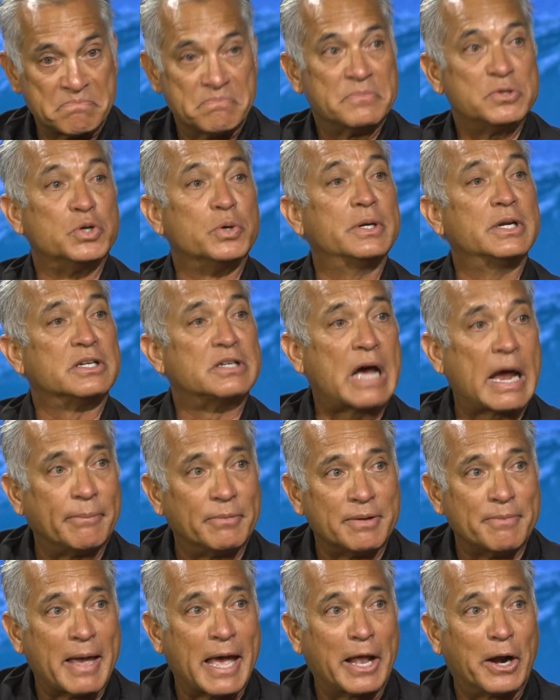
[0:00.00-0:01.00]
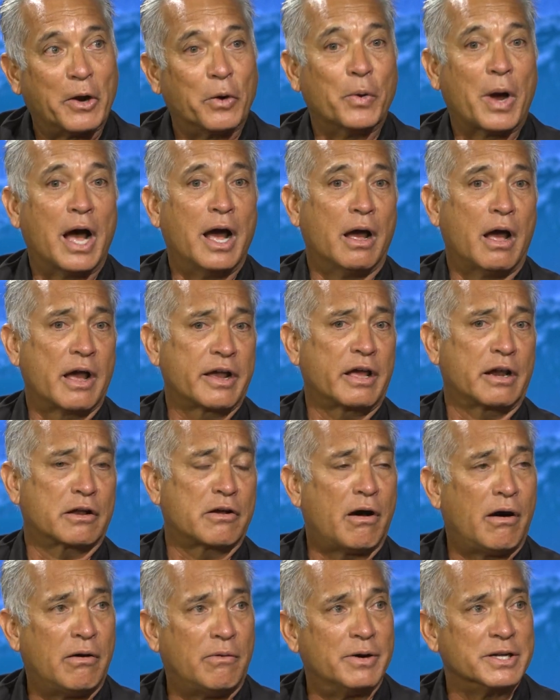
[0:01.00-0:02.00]
do it in a timely manner. Uh, I got a
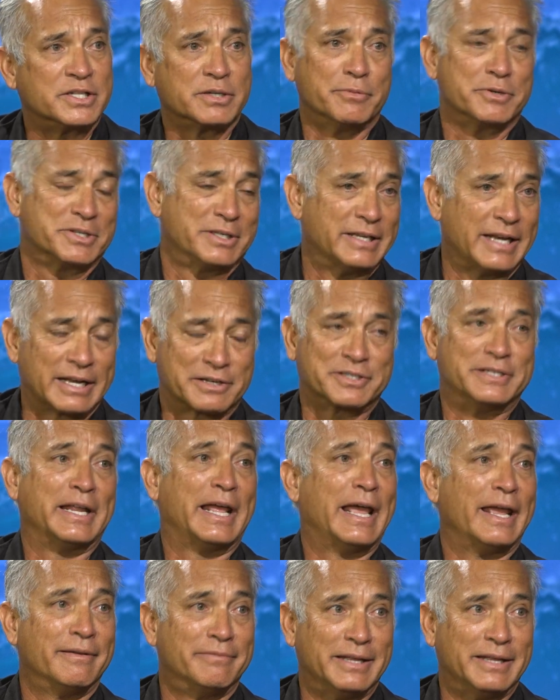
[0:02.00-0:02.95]
call once, it was the next day.